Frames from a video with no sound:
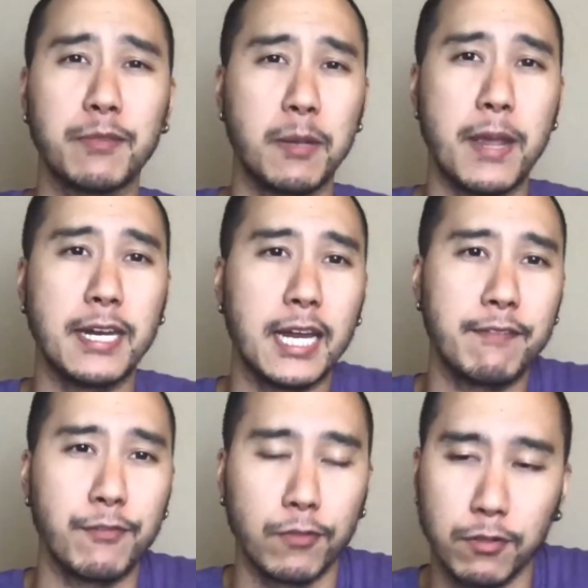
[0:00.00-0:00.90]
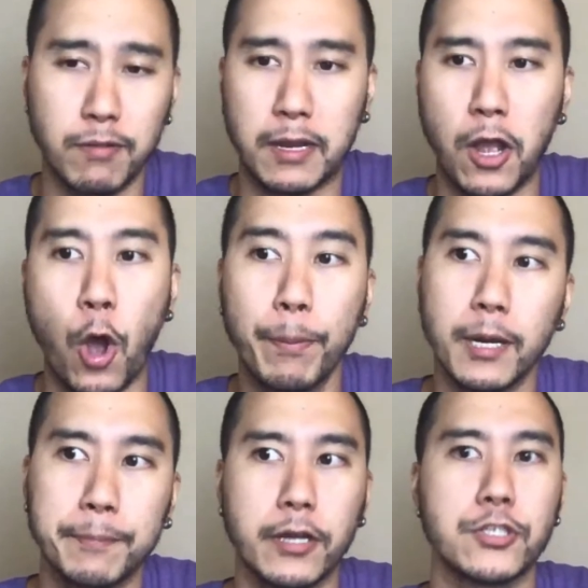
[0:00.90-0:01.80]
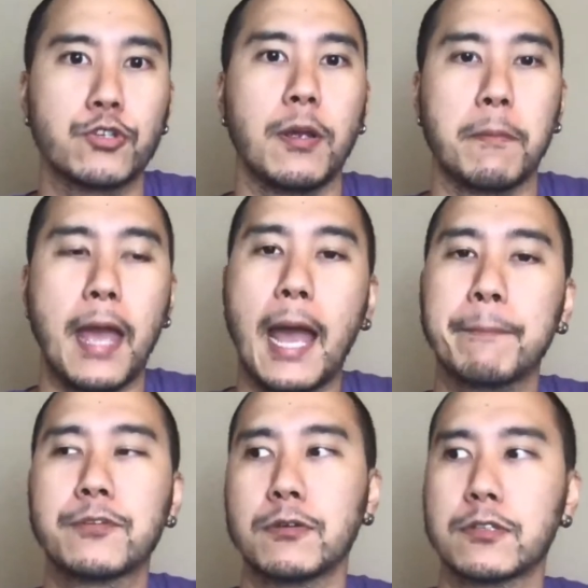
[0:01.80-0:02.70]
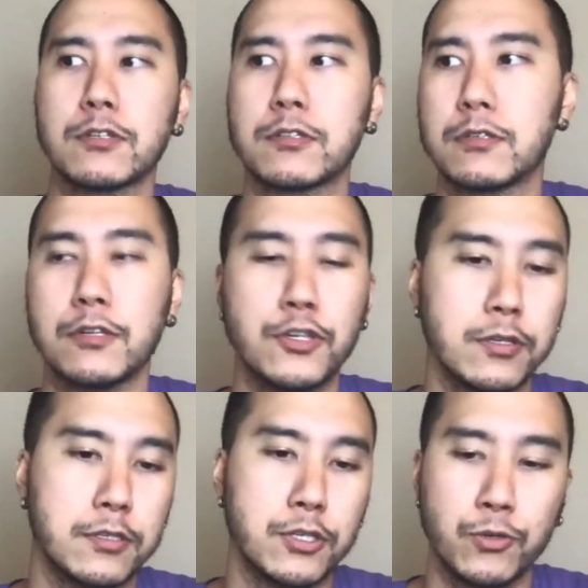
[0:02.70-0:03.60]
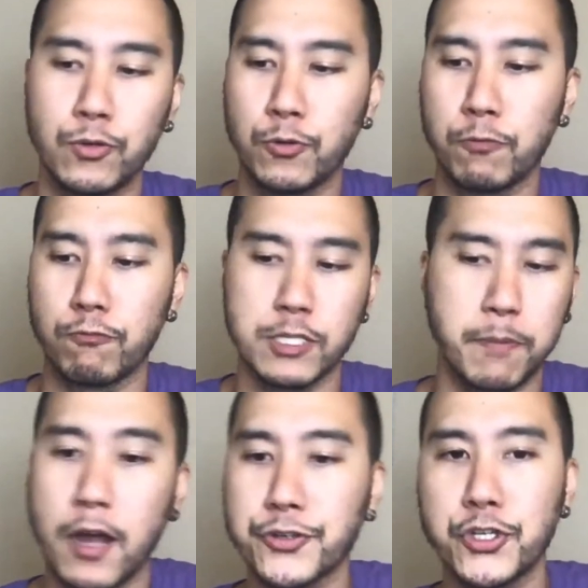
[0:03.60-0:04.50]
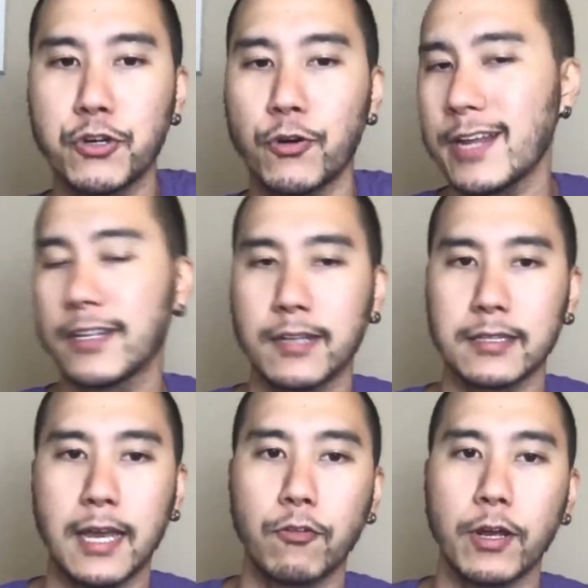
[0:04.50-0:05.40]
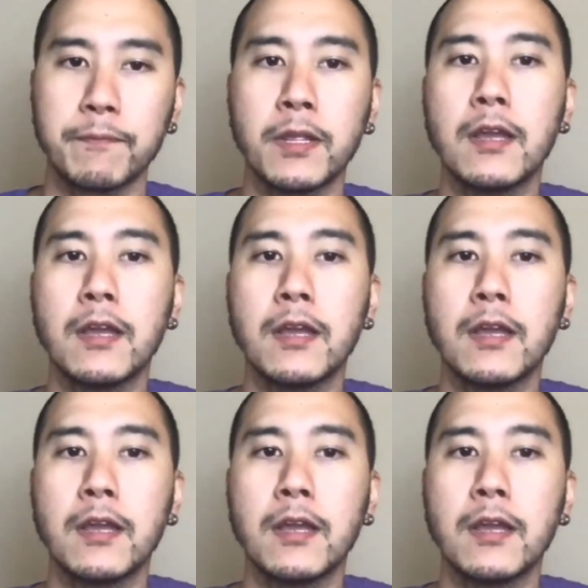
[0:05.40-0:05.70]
They may not even like open up their Instagram app to respond to you or anything like that, right?